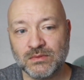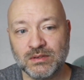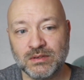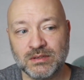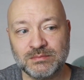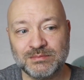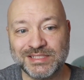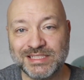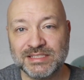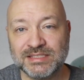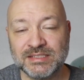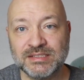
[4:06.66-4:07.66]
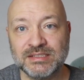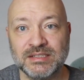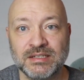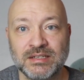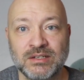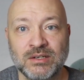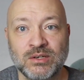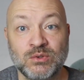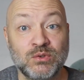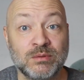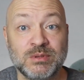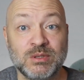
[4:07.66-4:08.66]
um, distant,
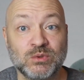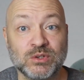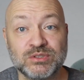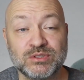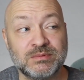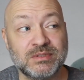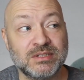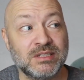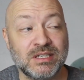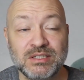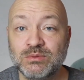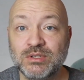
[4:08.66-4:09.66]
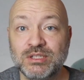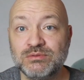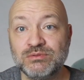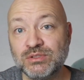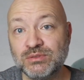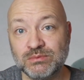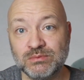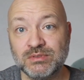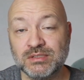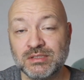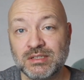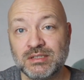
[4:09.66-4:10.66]
who can be worshiped any way you choose.
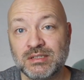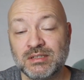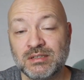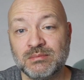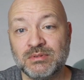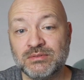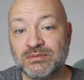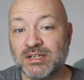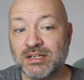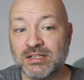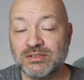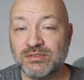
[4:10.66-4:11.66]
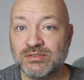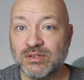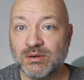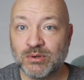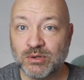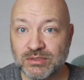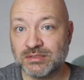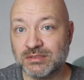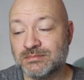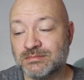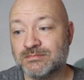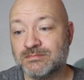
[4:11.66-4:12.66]
But if God is a person
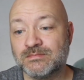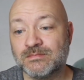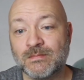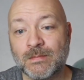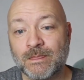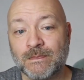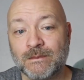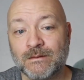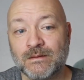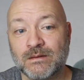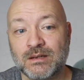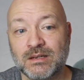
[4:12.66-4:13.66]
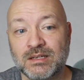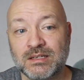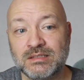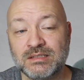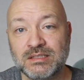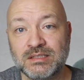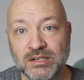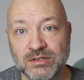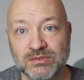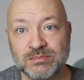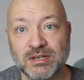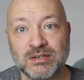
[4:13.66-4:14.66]
and he cares
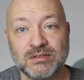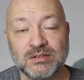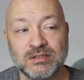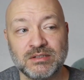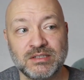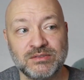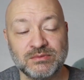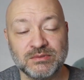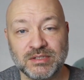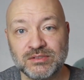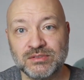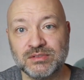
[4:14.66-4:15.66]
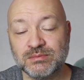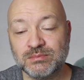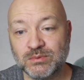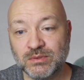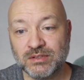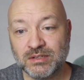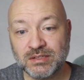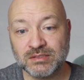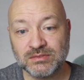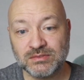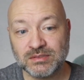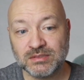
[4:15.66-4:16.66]
about his relationship with
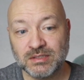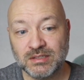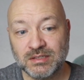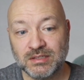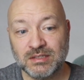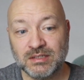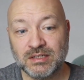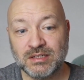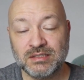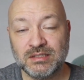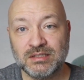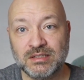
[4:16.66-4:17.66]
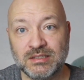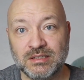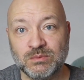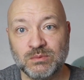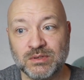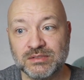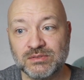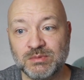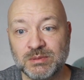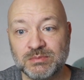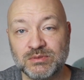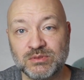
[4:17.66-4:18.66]
us and he wants
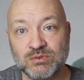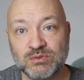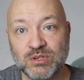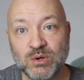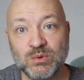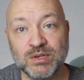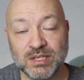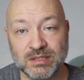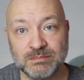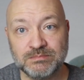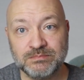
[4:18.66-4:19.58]
people to know him,